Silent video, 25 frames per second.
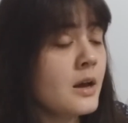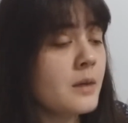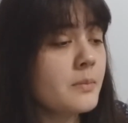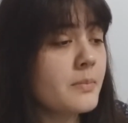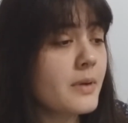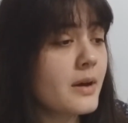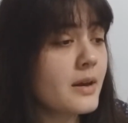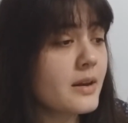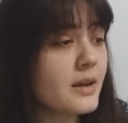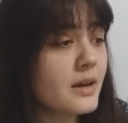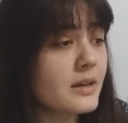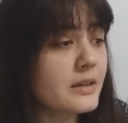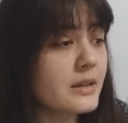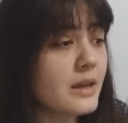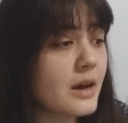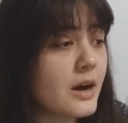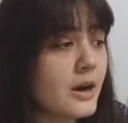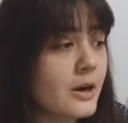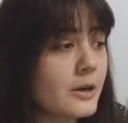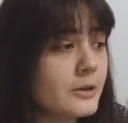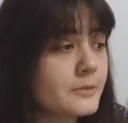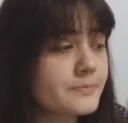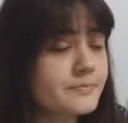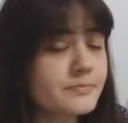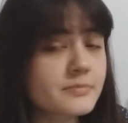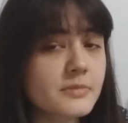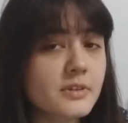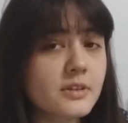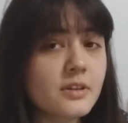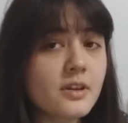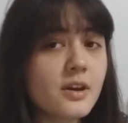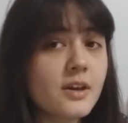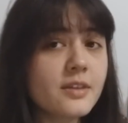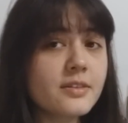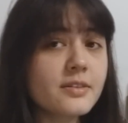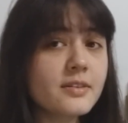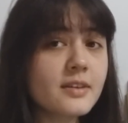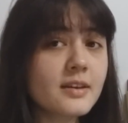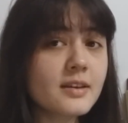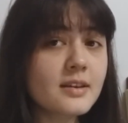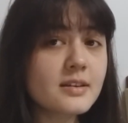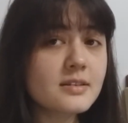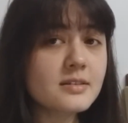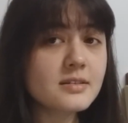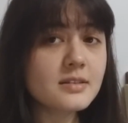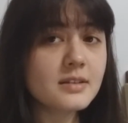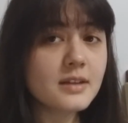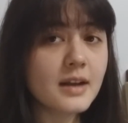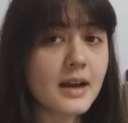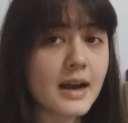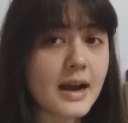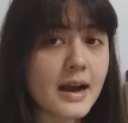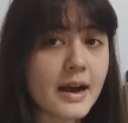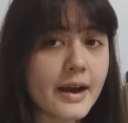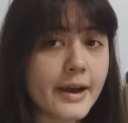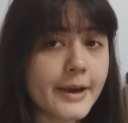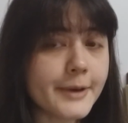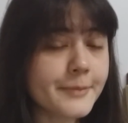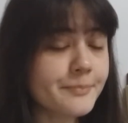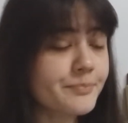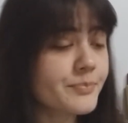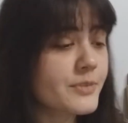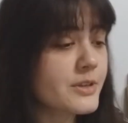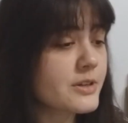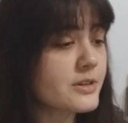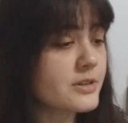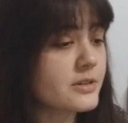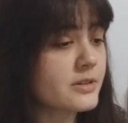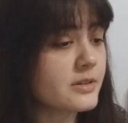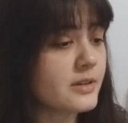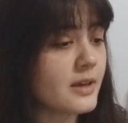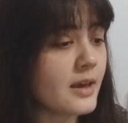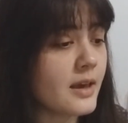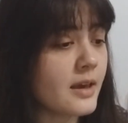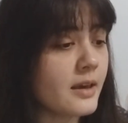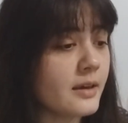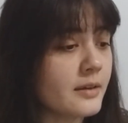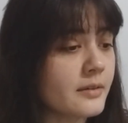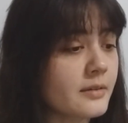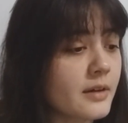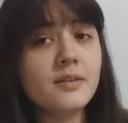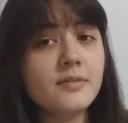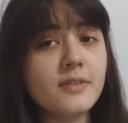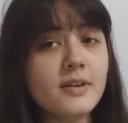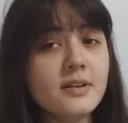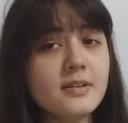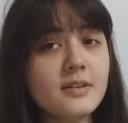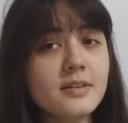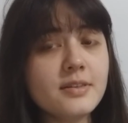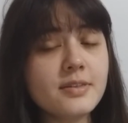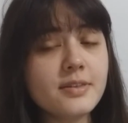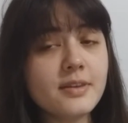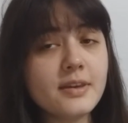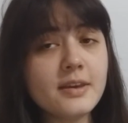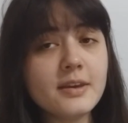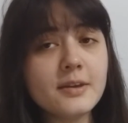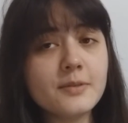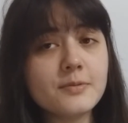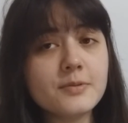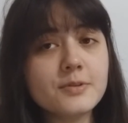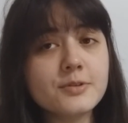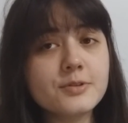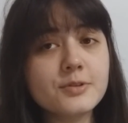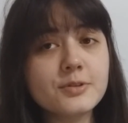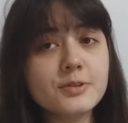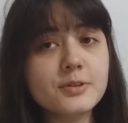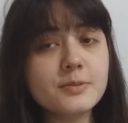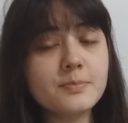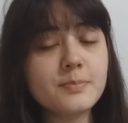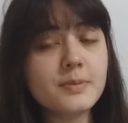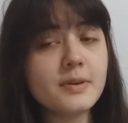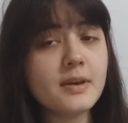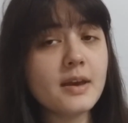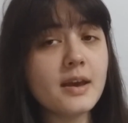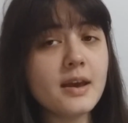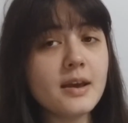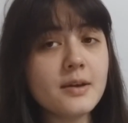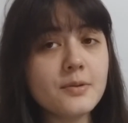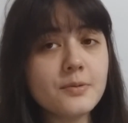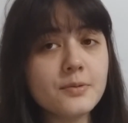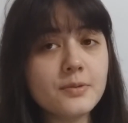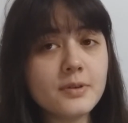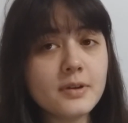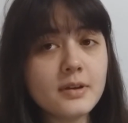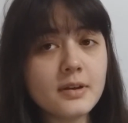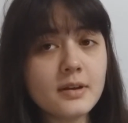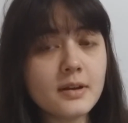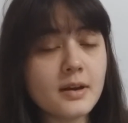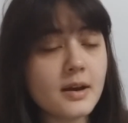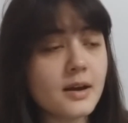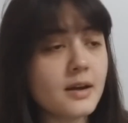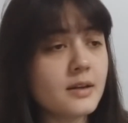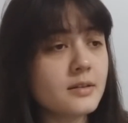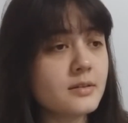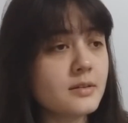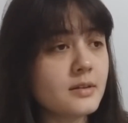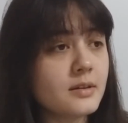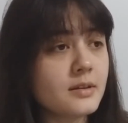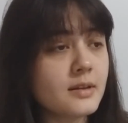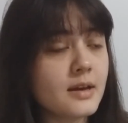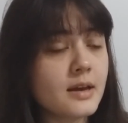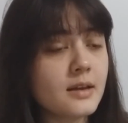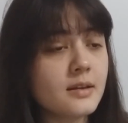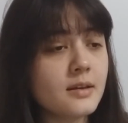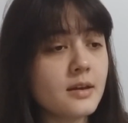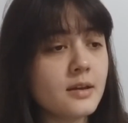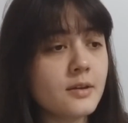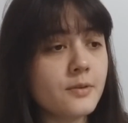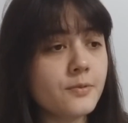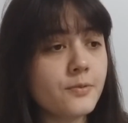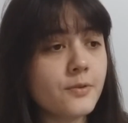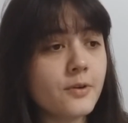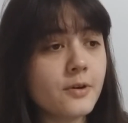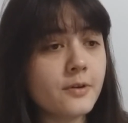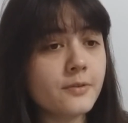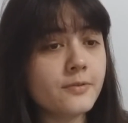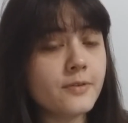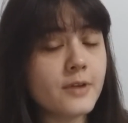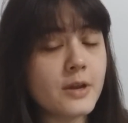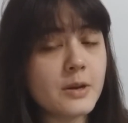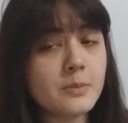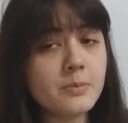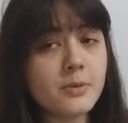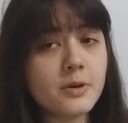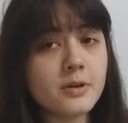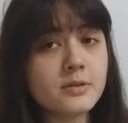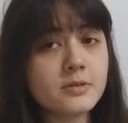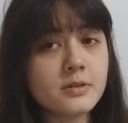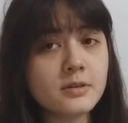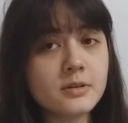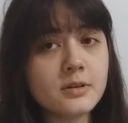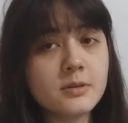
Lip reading: But you know, nothing against the guy, just saying. If anything, we should be angry at the 1984 fanboys that